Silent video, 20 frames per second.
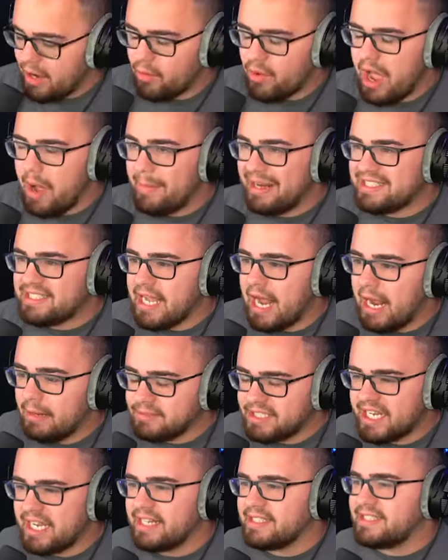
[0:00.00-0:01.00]
I don't know how many
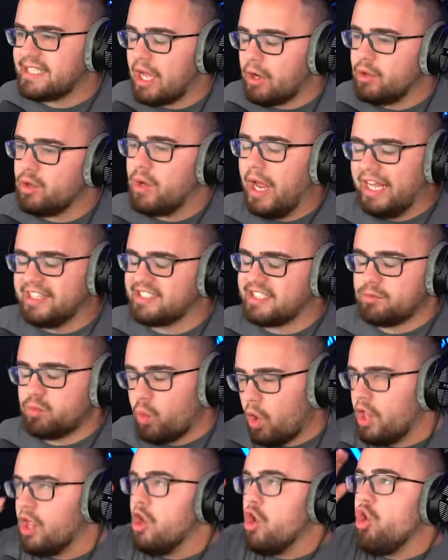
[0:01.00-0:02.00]
times I gotta tell you guys
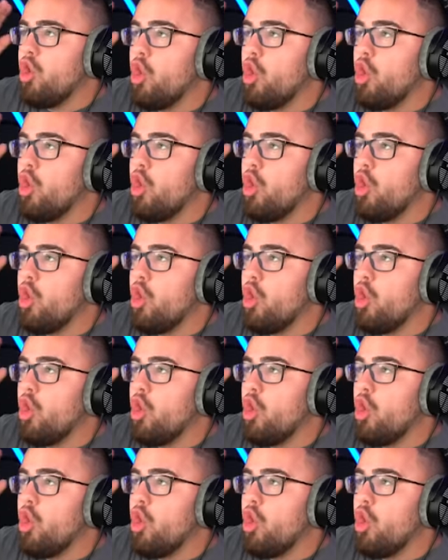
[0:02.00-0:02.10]
what